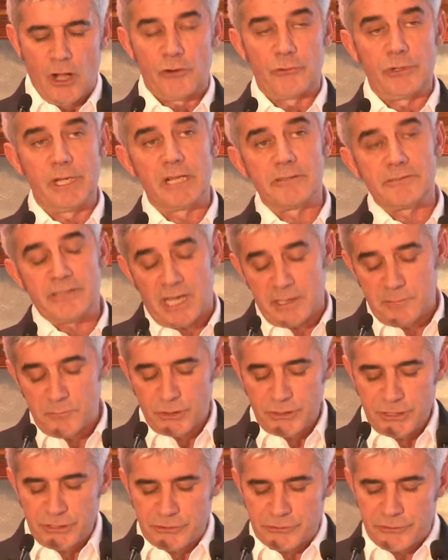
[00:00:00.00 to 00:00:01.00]
real-time
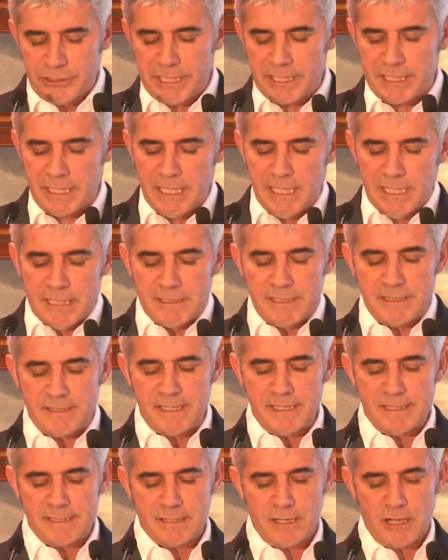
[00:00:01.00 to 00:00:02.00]
monitoring, this
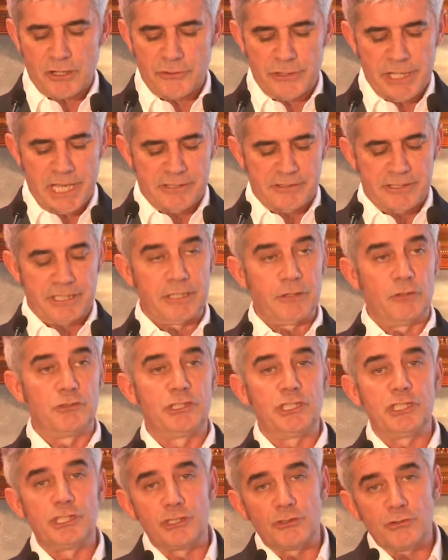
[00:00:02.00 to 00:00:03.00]
is uh, creating a
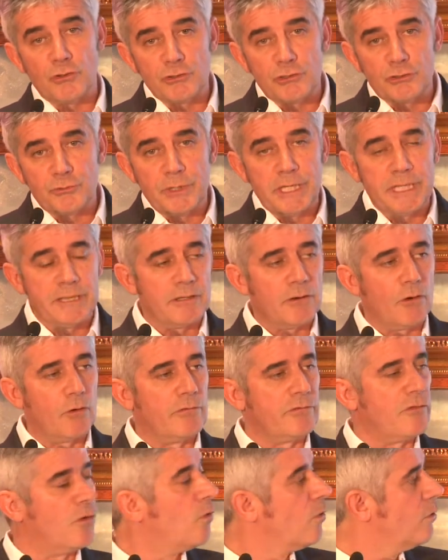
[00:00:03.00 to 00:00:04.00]
digital twin
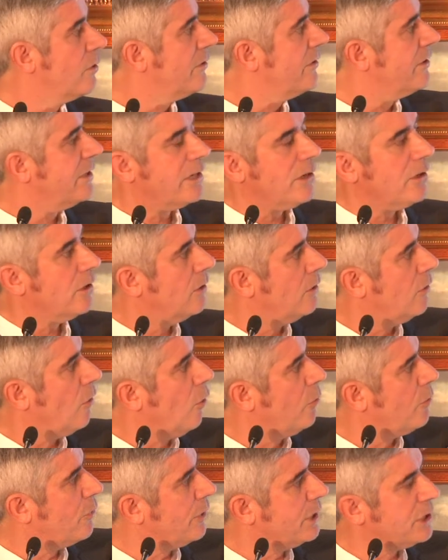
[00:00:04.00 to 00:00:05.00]
of all the uh,
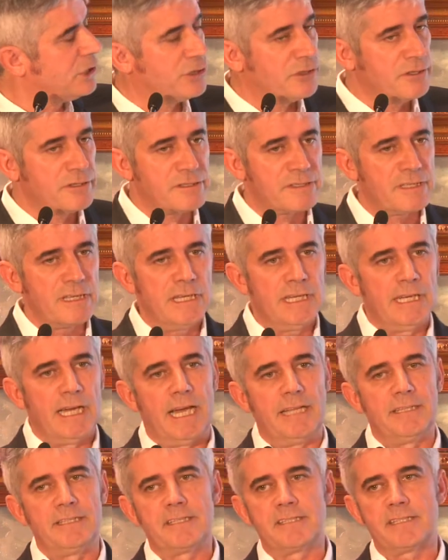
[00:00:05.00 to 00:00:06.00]
operations,
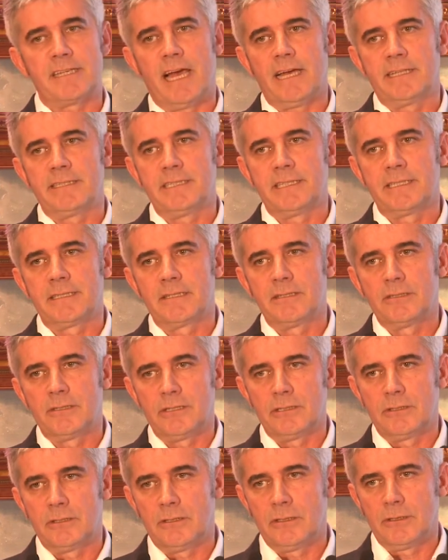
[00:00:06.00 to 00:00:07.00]
and it's adding uh,
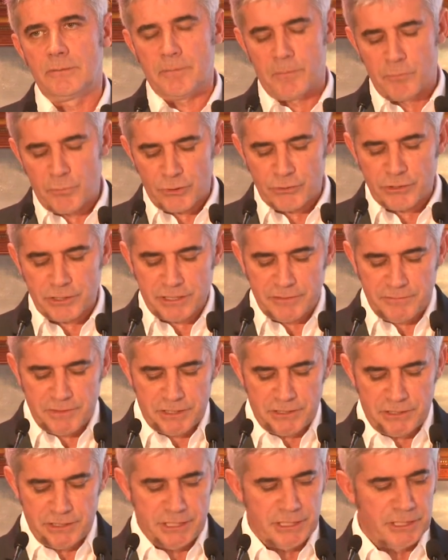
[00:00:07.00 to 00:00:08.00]
um,
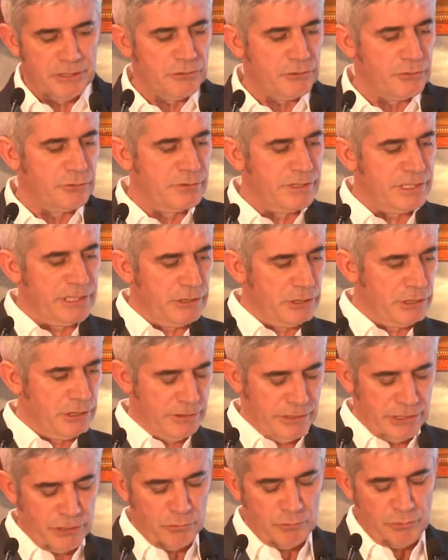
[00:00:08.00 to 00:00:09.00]
productivity into the,
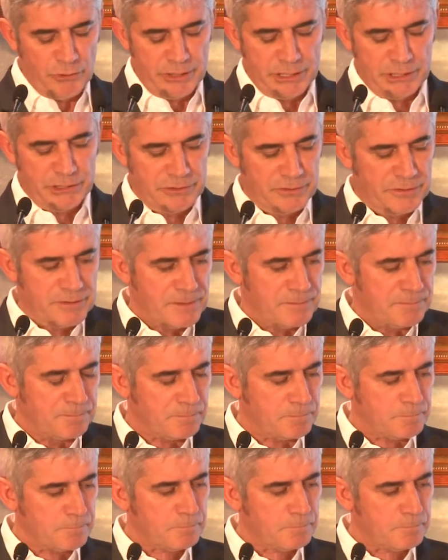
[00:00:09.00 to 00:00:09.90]
the operations.